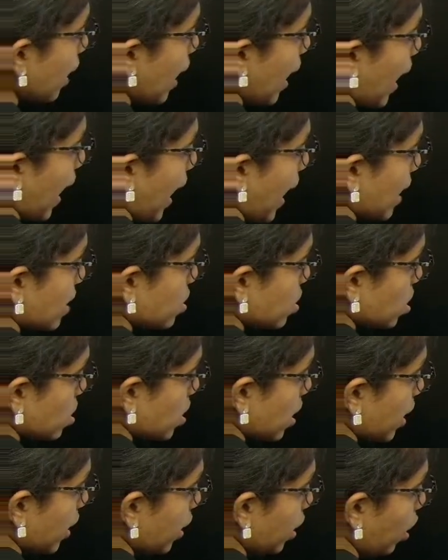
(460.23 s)

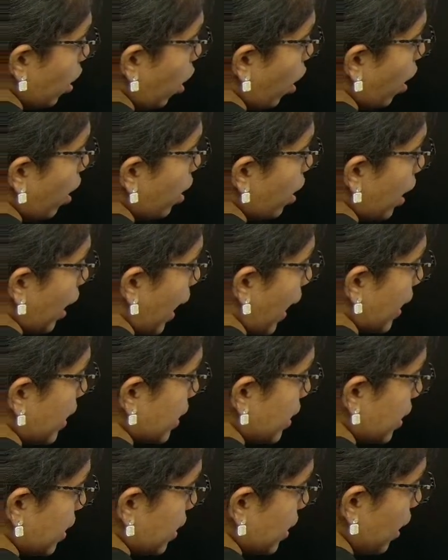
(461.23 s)
Accessory or
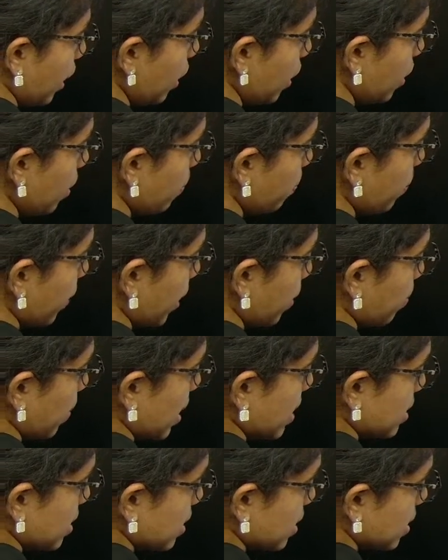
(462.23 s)
antenna
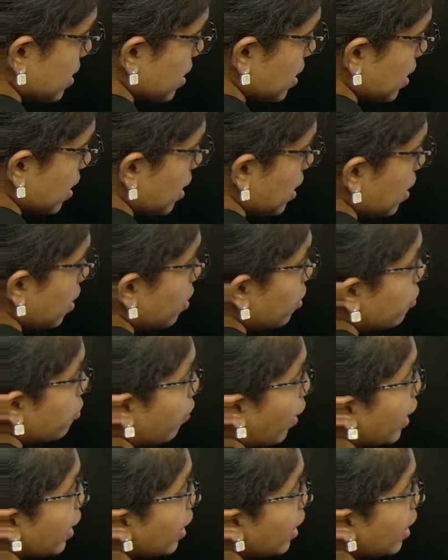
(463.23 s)
pigments. Fine.